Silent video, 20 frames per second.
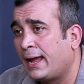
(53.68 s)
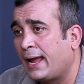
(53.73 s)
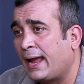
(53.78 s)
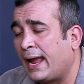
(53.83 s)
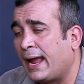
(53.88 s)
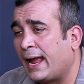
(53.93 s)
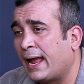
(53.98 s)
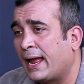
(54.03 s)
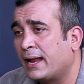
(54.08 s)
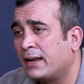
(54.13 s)

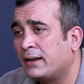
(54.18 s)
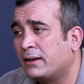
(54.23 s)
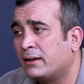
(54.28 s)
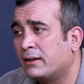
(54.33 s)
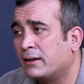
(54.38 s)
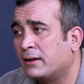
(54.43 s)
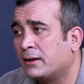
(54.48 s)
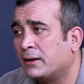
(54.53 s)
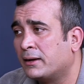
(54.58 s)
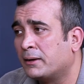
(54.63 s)
and
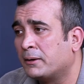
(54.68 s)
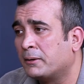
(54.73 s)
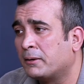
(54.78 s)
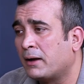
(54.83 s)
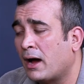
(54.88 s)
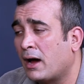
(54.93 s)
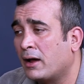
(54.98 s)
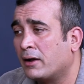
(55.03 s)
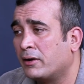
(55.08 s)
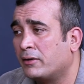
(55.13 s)
uh,
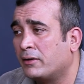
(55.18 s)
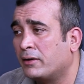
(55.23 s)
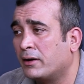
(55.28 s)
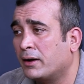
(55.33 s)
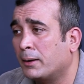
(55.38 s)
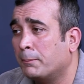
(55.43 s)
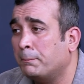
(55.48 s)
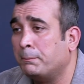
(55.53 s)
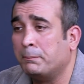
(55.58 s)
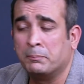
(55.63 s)
our
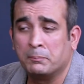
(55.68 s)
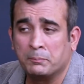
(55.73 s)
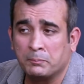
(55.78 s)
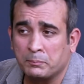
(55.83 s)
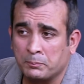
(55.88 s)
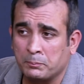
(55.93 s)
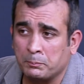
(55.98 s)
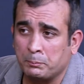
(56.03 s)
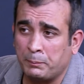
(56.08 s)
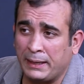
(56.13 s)

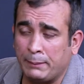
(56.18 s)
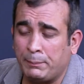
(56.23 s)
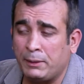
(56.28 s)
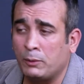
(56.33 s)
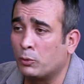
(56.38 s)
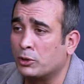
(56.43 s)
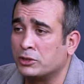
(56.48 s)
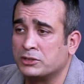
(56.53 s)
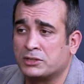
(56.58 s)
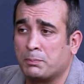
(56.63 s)
uh, baby
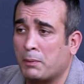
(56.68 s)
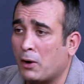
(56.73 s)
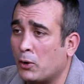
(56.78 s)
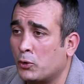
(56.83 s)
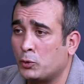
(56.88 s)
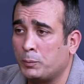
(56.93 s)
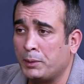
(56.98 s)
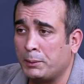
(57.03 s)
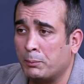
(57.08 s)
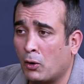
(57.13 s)
was about to
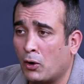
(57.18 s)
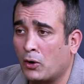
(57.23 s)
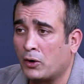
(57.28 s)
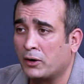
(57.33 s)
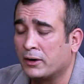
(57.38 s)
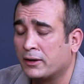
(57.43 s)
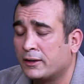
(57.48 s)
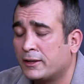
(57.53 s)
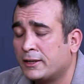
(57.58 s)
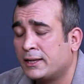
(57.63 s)
be born.
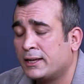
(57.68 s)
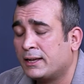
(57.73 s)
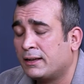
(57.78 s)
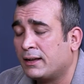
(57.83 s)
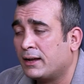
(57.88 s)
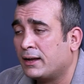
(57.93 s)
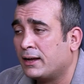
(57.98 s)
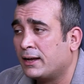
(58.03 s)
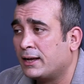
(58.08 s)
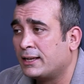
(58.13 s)

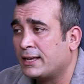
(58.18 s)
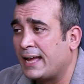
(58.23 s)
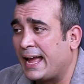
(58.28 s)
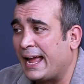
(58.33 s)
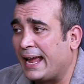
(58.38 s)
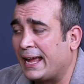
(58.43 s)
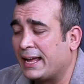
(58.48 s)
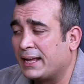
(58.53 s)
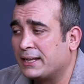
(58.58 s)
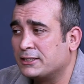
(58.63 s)

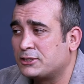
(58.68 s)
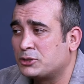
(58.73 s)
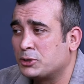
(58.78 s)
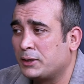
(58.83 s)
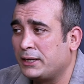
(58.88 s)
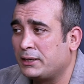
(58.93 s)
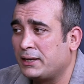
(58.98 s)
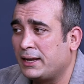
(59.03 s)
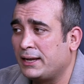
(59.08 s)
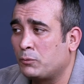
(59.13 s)
So
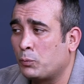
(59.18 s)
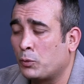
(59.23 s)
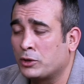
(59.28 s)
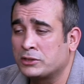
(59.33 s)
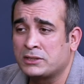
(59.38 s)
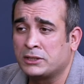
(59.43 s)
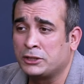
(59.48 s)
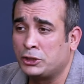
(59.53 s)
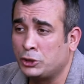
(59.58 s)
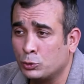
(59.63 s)
it, it was
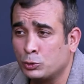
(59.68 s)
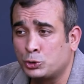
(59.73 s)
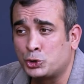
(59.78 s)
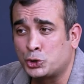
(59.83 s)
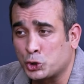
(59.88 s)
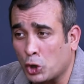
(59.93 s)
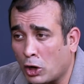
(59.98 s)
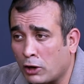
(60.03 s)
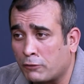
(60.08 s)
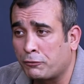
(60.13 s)
a huge
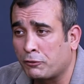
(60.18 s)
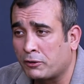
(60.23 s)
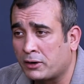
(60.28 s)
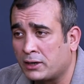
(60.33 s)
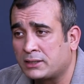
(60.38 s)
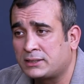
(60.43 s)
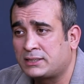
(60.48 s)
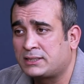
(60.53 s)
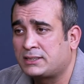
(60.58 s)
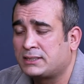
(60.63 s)
shock for
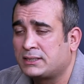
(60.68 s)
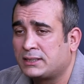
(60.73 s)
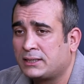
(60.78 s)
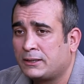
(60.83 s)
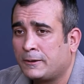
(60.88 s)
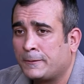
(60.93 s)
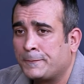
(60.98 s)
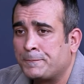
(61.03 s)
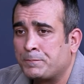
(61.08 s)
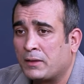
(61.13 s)
us.
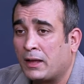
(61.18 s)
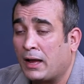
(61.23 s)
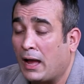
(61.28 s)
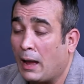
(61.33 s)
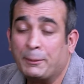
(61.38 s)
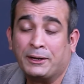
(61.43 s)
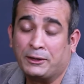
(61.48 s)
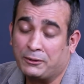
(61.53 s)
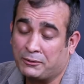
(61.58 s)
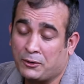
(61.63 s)
I
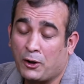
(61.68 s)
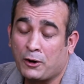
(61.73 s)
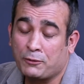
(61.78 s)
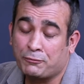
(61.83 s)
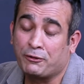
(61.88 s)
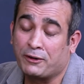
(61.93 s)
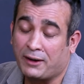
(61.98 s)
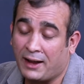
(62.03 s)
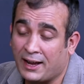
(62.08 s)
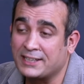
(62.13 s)
mean, not
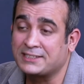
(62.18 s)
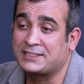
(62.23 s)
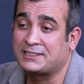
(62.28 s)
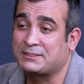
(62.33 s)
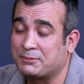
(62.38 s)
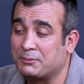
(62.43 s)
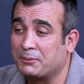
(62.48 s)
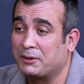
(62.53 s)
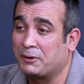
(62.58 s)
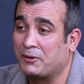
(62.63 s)
for us,
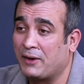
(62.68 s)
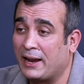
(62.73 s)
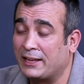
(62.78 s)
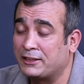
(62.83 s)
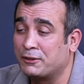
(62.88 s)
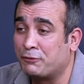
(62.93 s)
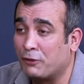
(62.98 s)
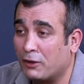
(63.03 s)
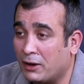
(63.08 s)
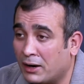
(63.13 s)
rather
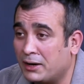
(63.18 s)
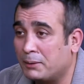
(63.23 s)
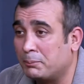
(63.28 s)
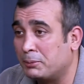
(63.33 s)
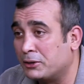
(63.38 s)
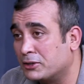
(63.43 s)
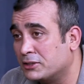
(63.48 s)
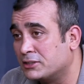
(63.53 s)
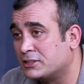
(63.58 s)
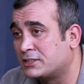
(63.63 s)
for her,
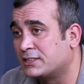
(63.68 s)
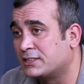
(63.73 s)
because